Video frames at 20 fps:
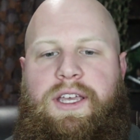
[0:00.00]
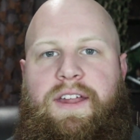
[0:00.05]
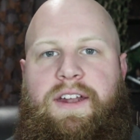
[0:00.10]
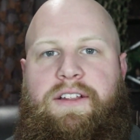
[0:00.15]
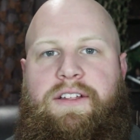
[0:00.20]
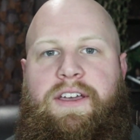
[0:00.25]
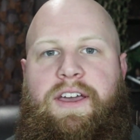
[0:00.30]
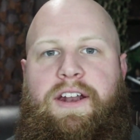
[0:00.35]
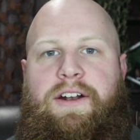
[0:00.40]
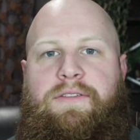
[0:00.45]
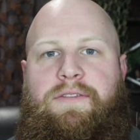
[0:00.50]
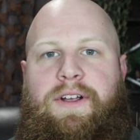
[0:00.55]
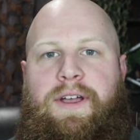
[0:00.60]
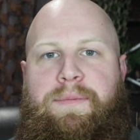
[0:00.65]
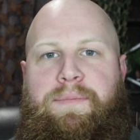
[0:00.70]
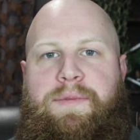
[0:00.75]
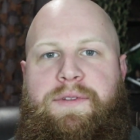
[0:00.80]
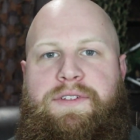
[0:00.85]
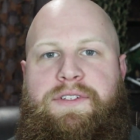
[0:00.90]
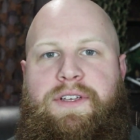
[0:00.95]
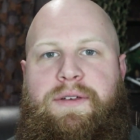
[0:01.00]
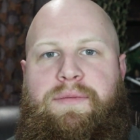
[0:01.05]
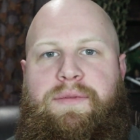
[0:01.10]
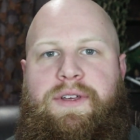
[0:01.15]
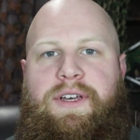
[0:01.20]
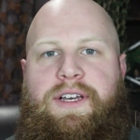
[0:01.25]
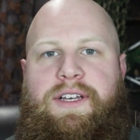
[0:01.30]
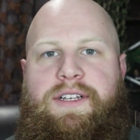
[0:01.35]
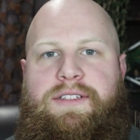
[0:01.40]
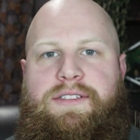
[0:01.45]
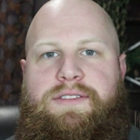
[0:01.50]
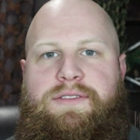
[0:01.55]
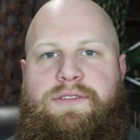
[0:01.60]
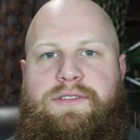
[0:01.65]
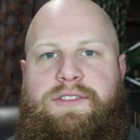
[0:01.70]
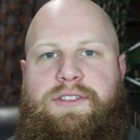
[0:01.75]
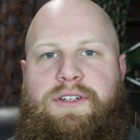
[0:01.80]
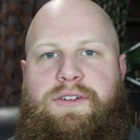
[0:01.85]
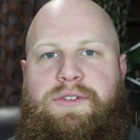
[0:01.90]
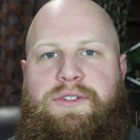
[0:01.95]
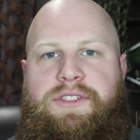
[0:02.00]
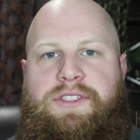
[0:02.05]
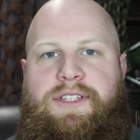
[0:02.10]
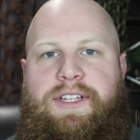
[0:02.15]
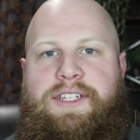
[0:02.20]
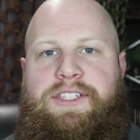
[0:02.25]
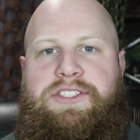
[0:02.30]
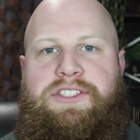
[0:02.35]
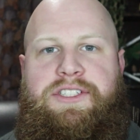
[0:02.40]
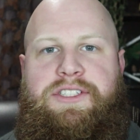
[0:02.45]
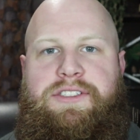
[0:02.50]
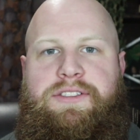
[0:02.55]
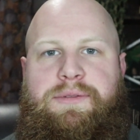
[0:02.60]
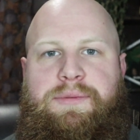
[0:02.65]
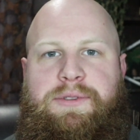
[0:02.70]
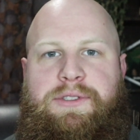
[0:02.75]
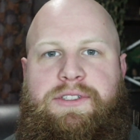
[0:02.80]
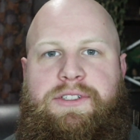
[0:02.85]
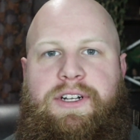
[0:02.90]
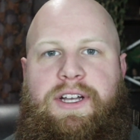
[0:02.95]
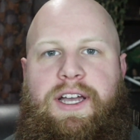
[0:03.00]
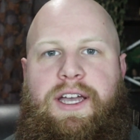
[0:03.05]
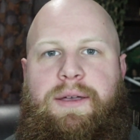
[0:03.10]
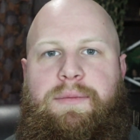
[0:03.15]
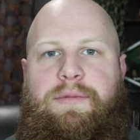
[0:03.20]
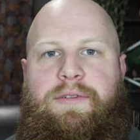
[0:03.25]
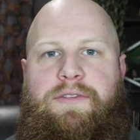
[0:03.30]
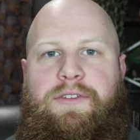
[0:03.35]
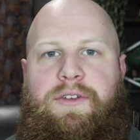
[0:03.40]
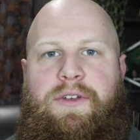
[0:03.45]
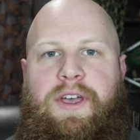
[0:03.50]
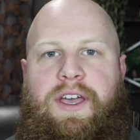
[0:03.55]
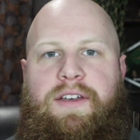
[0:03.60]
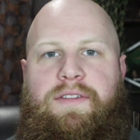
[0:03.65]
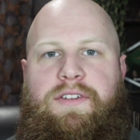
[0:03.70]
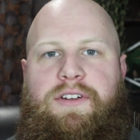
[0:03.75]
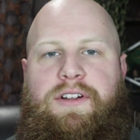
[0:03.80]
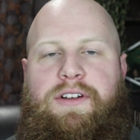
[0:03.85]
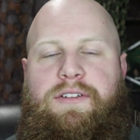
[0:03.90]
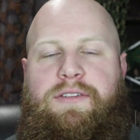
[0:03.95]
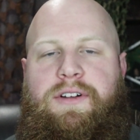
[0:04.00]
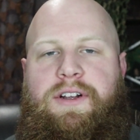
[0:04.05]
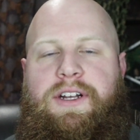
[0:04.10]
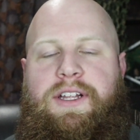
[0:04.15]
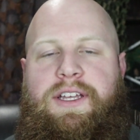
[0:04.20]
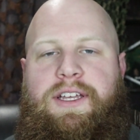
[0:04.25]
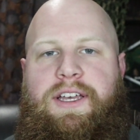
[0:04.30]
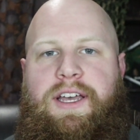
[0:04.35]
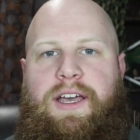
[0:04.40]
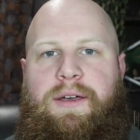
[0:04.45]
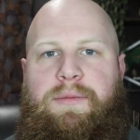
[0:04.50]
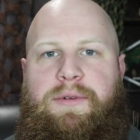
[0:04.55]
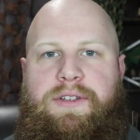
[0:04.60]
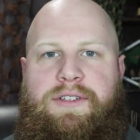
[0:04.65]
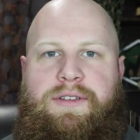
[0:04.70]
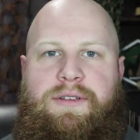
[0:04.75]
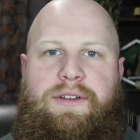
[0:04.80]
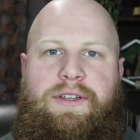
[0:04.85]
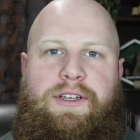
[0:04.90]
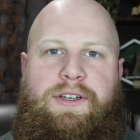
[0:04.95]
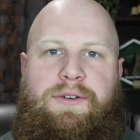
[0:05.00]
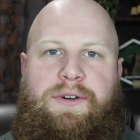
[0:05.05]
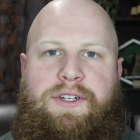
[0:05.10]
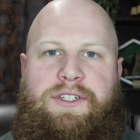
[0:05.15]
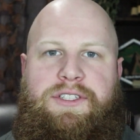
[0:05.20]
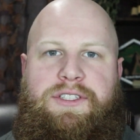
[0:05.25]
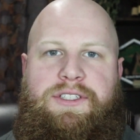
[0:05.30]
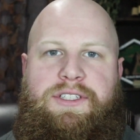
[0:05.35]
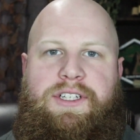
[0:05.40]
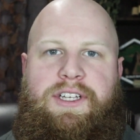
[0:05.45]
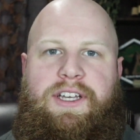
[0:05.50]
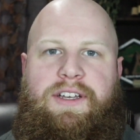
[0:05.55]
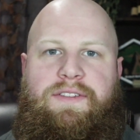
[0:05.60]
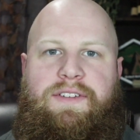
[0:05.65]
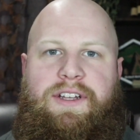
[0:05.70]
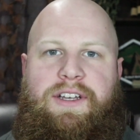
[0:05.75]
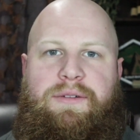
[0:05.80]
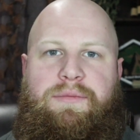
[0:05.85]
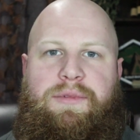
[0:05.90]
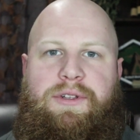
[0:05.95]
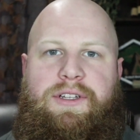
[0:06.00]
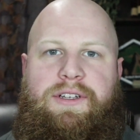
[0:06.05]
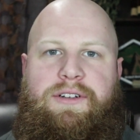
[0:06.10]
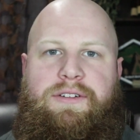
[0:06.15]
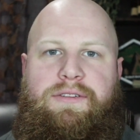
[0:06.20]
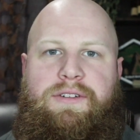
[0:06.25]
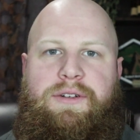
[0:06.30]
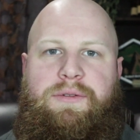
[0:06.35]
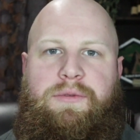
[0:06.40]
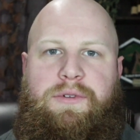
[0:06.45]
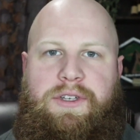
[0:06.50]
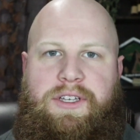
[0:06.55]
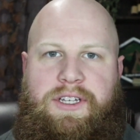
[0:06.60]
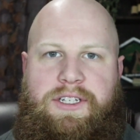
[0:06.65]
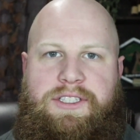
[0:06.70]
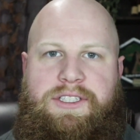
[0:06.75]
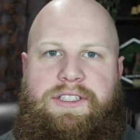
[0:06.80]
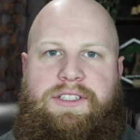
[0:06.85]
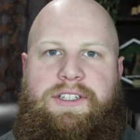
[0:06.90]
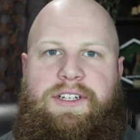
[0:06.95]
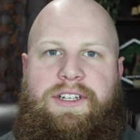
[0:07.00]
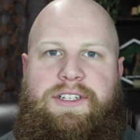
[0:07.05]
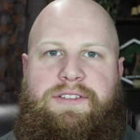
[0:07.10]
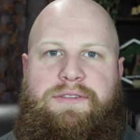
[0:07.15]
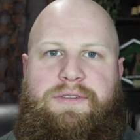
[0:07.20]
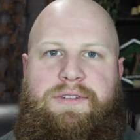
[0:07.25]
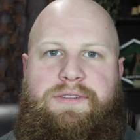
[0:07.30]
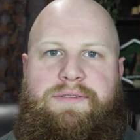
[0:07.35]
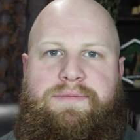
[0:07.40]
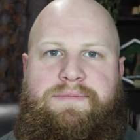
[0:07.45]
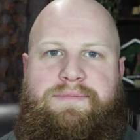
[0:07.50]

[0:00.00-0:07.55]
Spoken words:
That'll kind of wrap this up, guys. So as always, like, share, subscribe. If you haven't already, comments on any questions you have down below, and we'll catch you in the next one.